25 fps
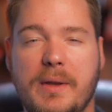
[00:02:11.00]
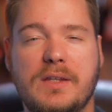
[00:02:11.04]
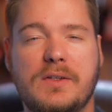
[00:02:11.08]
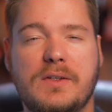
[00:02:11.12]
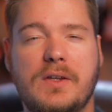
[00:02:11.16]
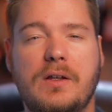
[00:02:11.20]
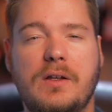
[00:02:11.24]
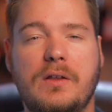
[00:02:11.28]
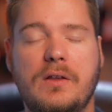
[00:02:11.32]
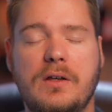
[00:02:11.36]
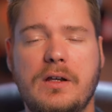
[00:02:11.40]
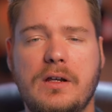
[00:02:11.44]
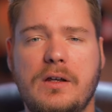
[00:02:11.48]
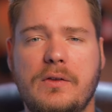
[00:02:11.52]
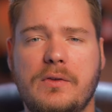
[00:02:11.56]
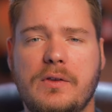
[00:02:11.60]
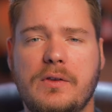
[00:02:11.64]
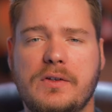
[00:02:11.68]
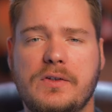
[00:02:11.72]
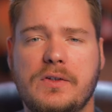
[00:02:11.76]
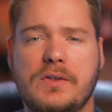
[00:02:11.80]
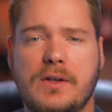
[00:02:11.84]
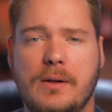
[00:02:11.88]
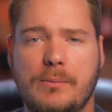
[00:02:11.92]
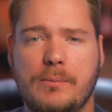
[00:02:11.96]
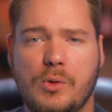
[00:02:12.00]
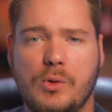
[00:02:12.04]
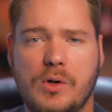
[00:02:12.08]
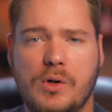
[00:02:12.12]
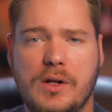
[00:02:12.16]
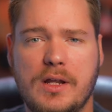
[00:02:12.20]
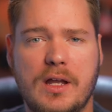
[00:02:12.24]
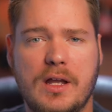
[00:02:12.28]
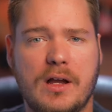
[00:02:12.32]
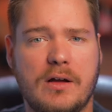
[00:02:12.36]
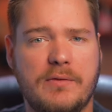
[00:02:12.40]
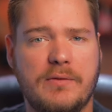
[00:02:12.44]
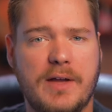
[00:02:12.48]
So basically the
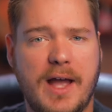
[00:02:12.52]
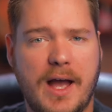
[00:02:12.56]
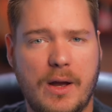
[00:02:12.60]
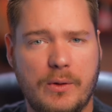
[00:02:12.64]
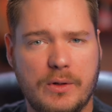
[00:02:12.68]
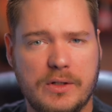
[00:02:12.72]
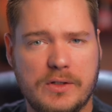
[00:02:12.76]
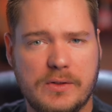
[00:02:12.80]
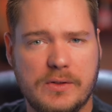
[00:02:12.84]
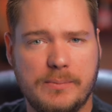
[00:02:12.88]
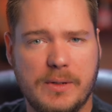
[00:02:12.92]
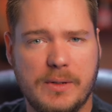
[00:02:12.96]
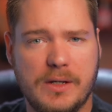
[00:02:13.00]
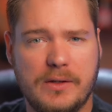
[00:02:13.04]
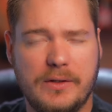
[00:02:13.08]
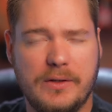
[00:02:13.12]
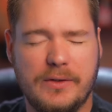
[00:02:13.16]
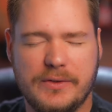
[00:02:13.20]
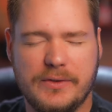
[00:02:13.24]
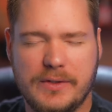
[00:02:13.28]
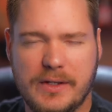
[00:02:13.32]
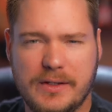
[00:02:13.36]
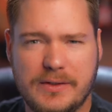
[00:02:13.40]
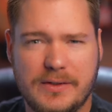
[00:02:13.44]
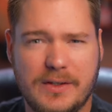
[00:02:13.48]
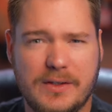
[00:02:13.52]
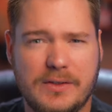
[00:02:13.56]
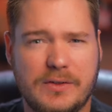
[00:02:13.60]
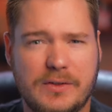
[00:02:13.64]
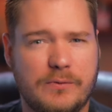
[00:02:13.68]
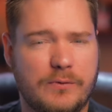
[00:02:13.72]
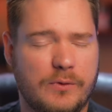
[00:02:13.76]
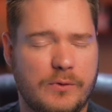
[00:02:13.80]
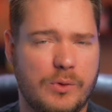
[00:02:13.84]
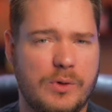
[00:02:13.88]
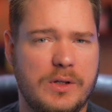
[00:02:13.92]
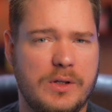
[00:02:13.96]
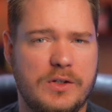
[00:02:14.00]
summary of how it smells is it's
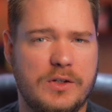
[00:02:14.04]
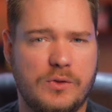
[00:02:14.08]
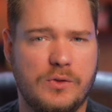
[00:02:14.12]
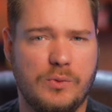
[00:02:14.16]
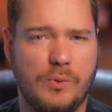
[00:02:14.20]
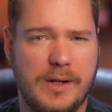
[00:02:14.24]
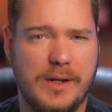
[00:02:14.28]
fruity